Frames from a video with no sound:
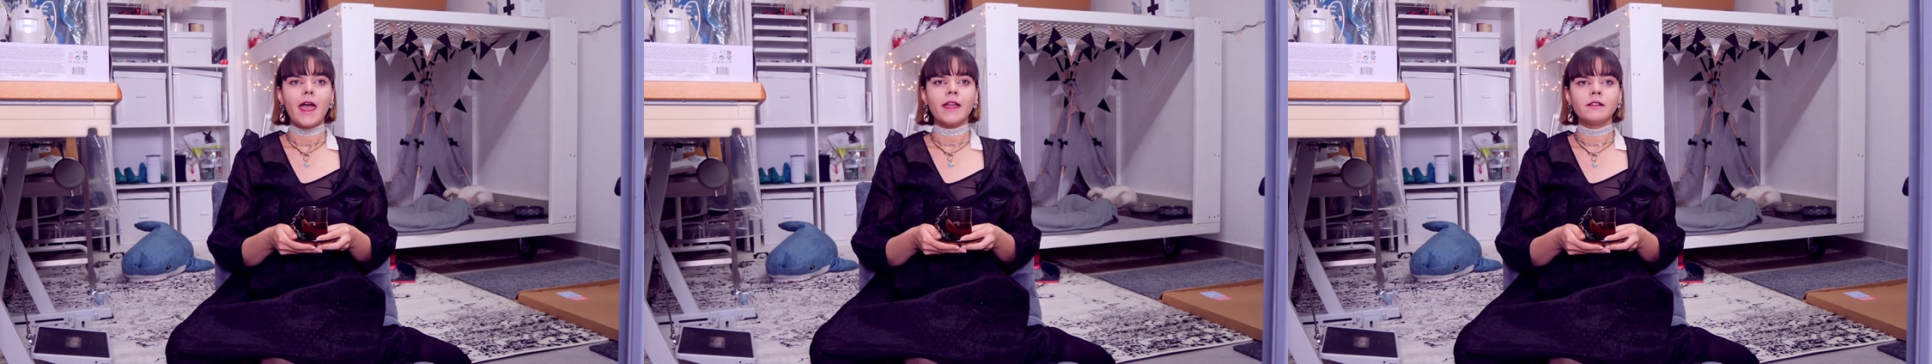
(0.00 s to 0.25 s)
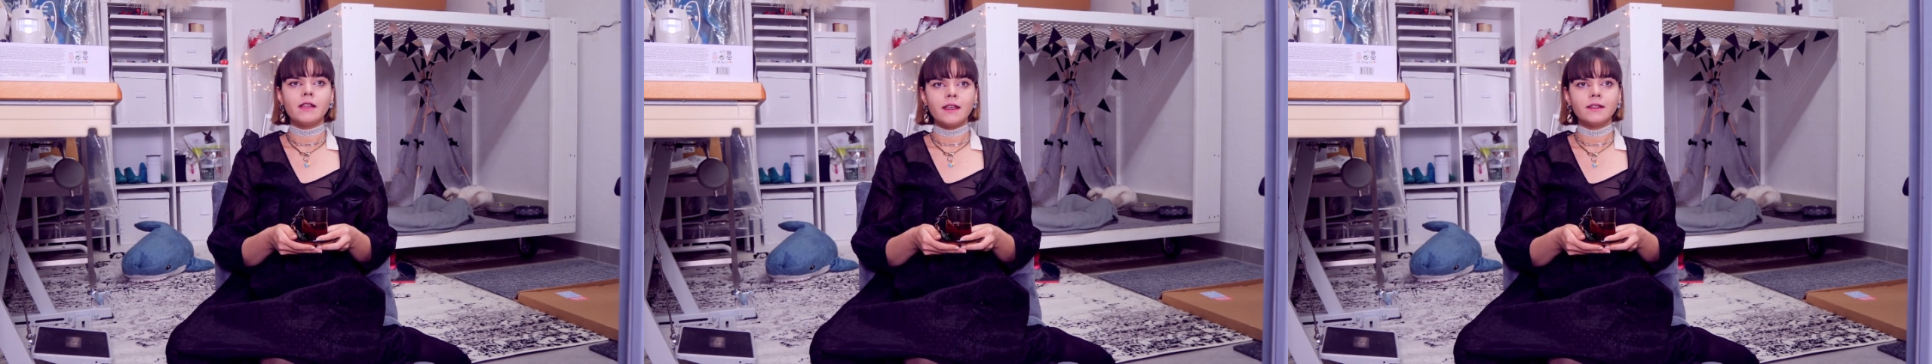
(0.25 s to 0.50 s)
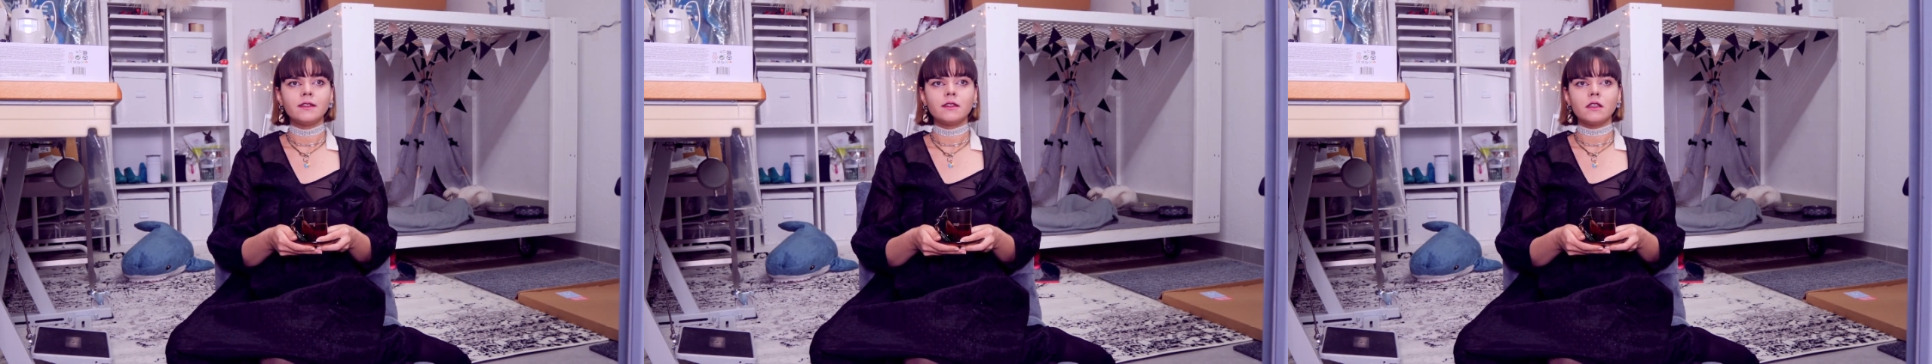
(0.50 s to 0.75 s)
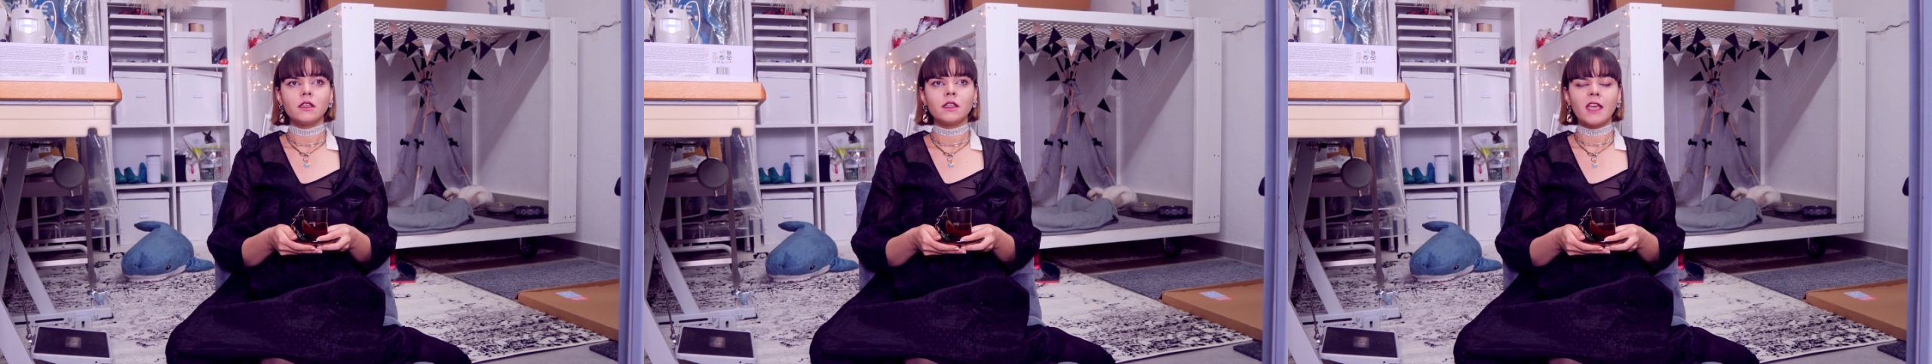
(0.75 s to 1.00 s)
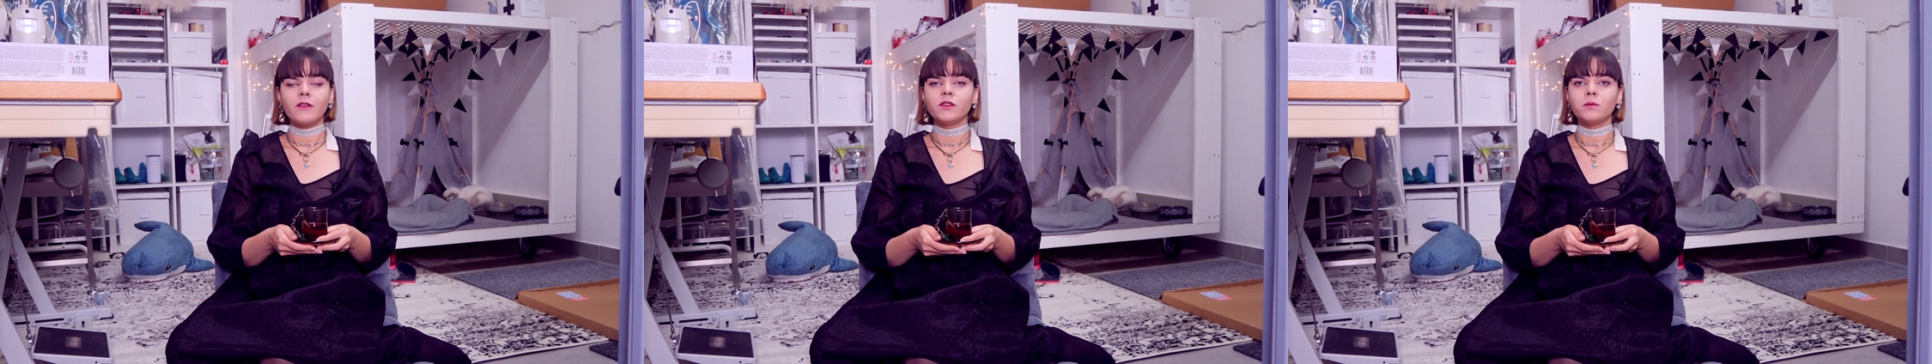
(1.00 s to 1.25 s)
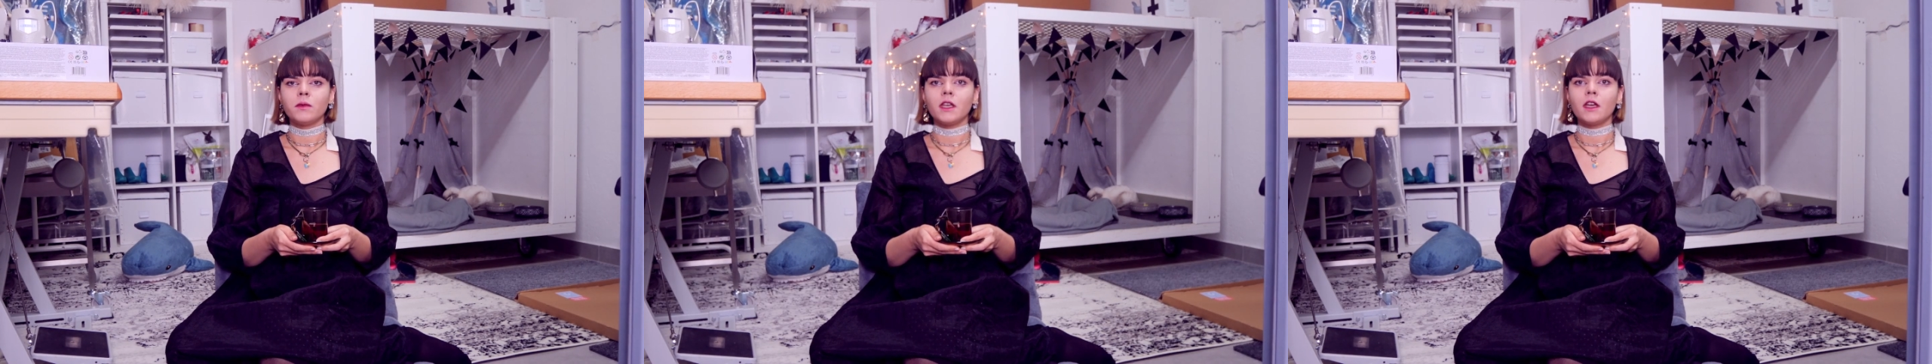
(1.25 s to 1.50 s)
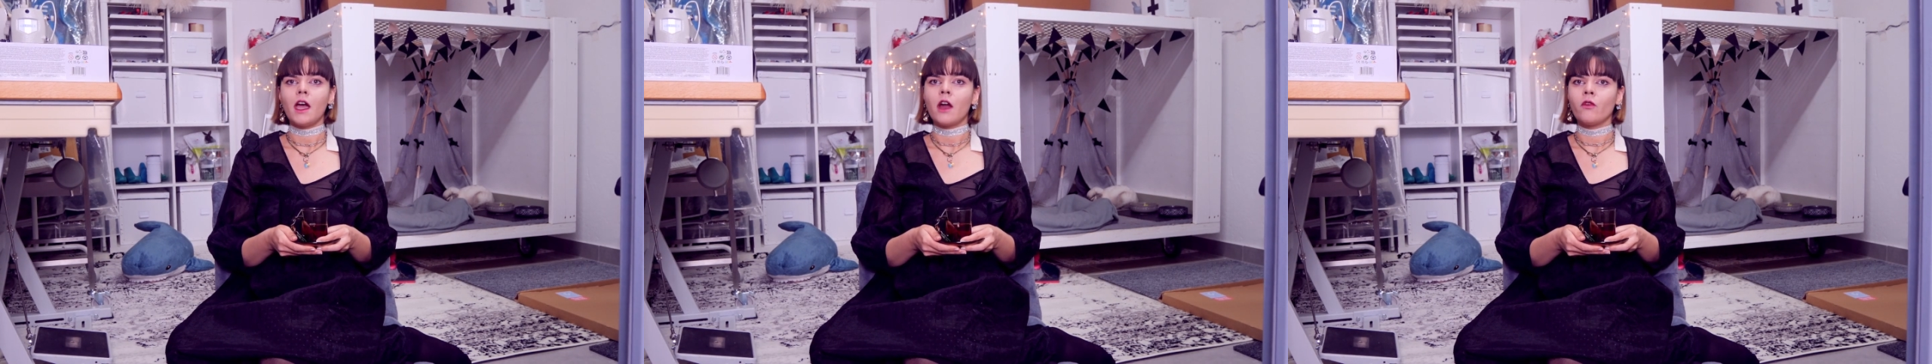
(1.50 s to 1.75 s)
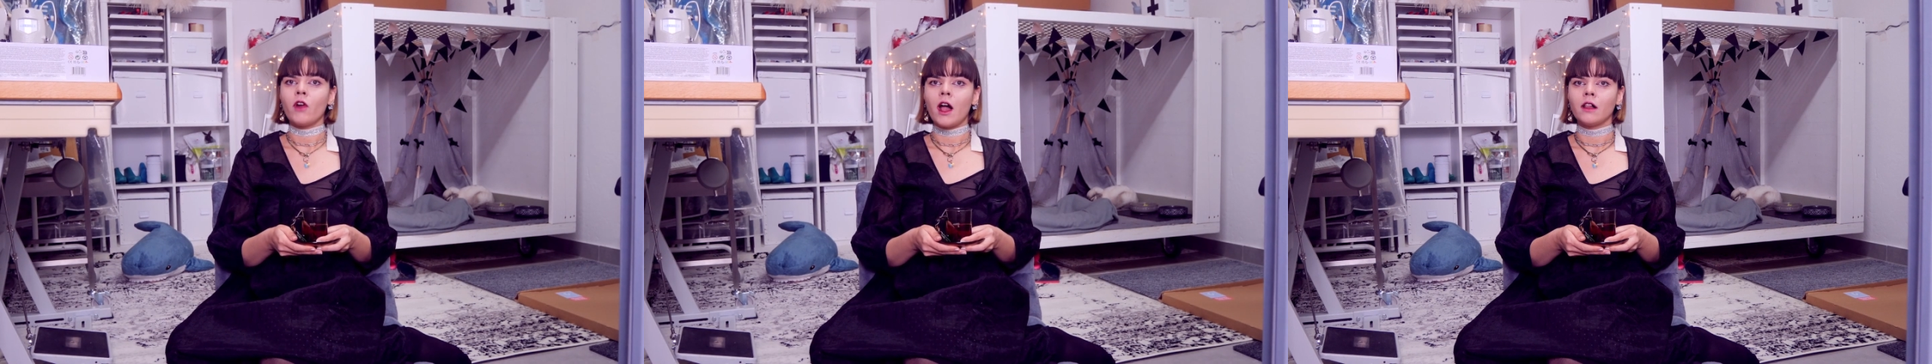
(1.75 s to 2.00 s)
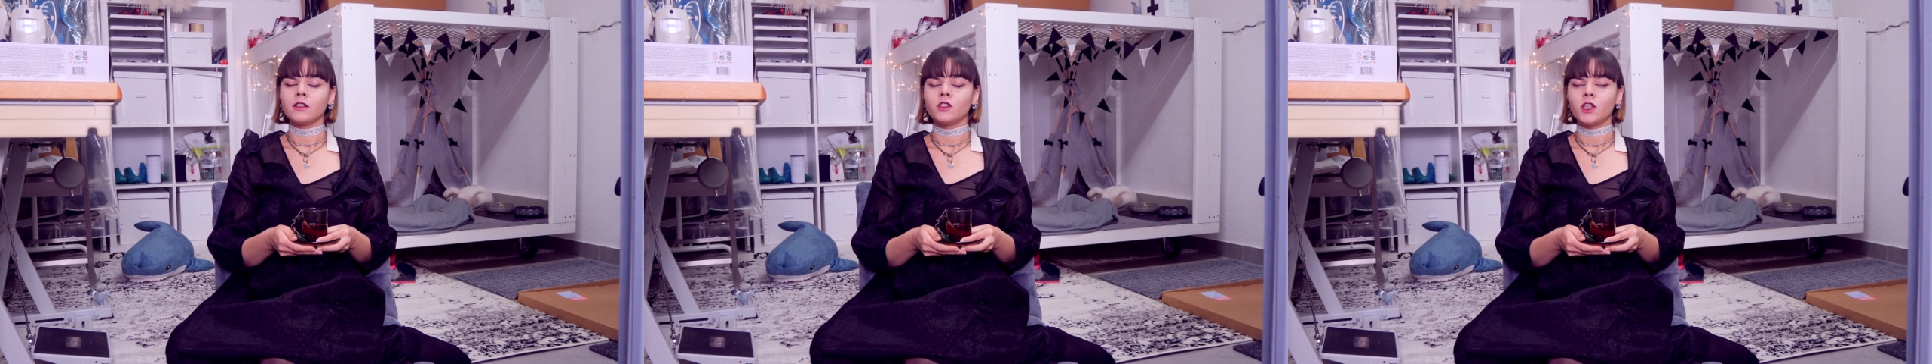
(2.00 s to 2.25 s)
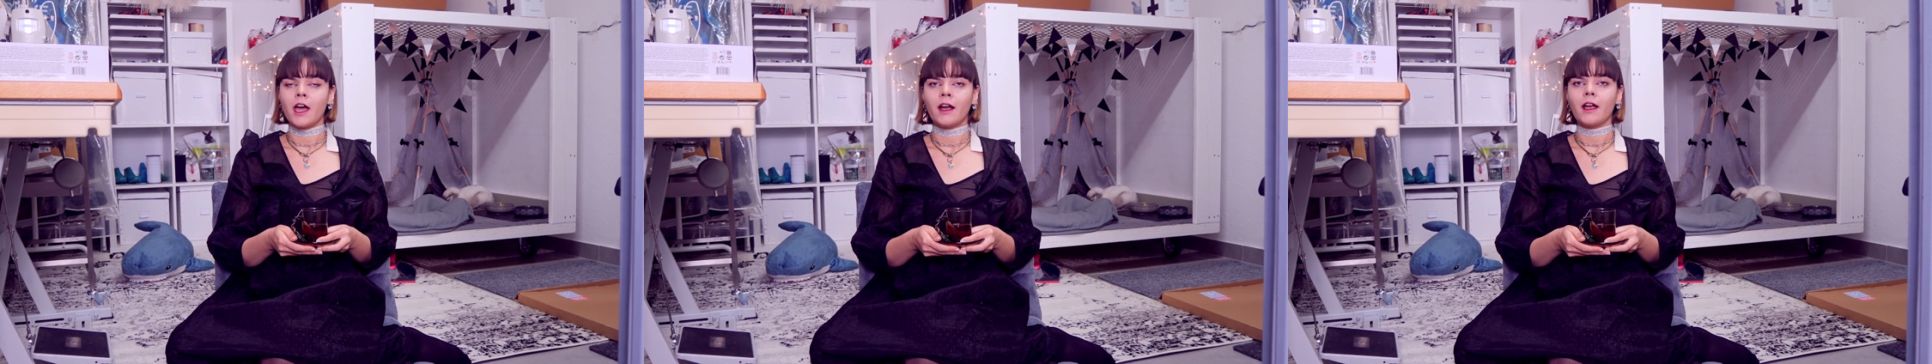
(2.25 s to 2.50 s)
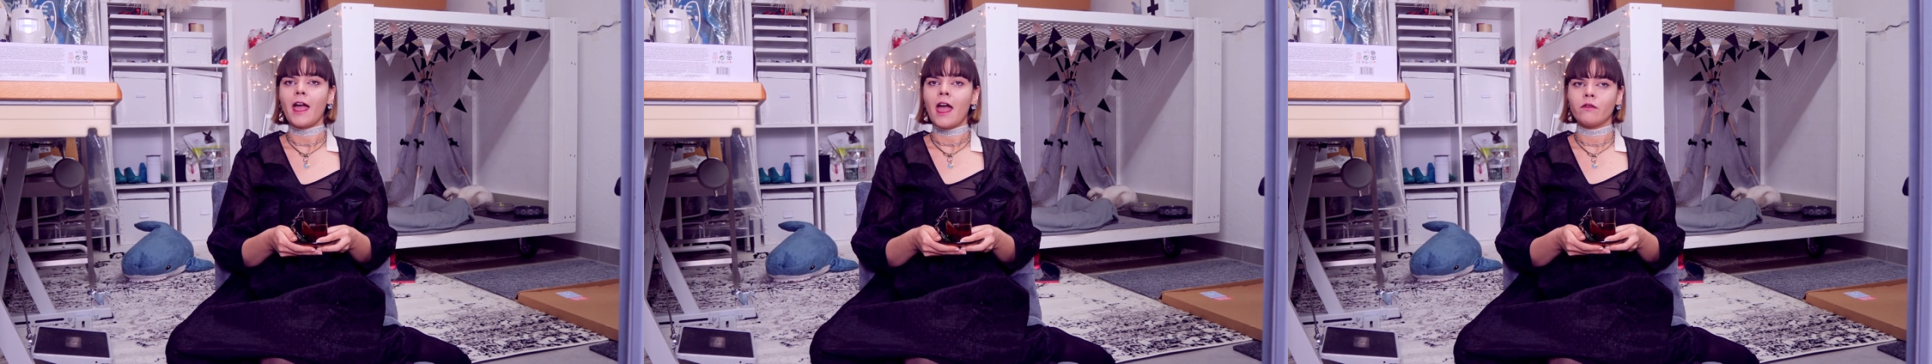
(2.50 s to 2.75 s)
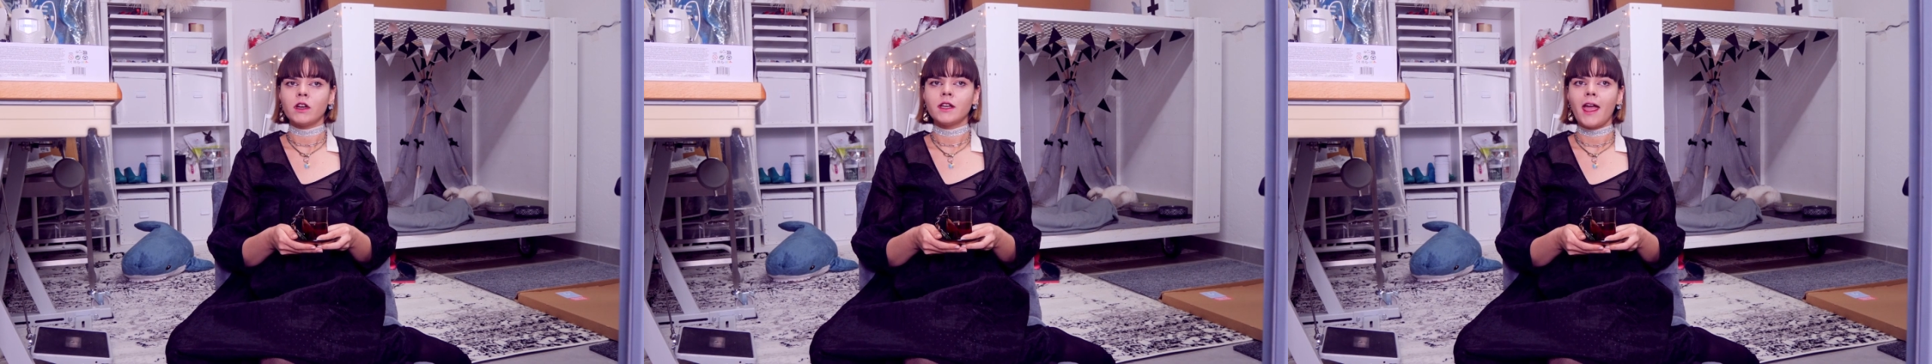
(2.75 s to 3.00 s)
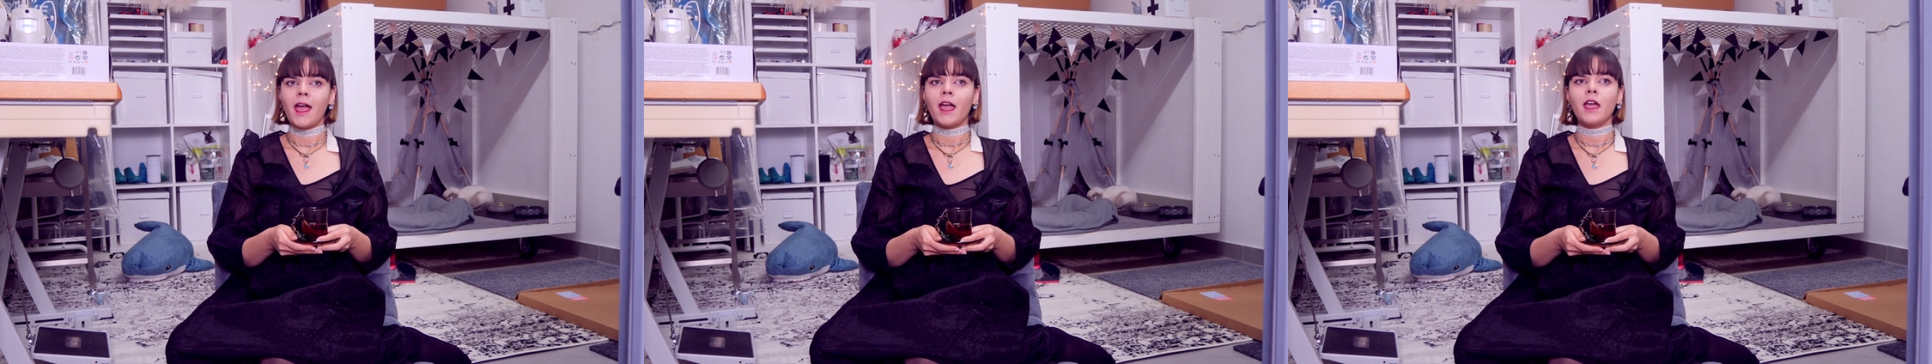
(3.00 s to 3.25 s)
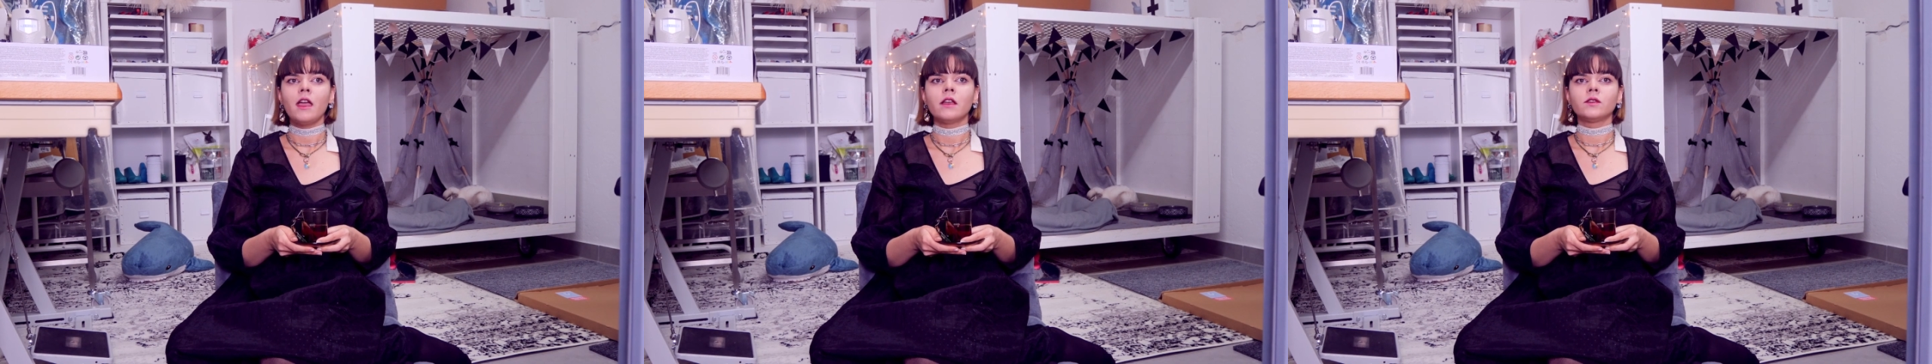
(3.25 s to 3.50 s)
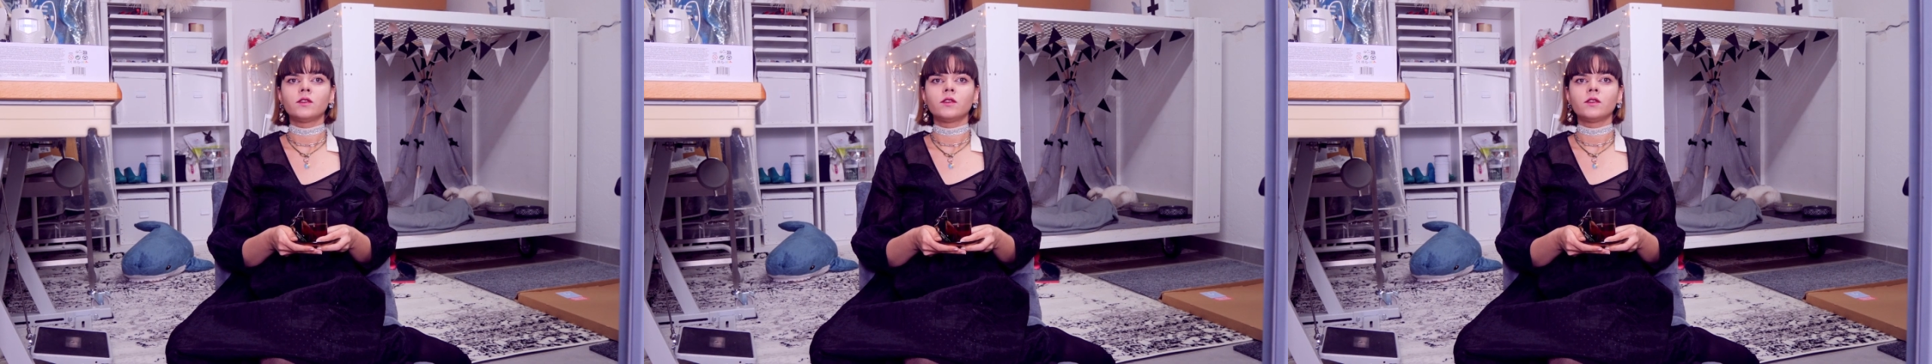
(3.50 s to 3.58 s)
And this gives me a reality check every day,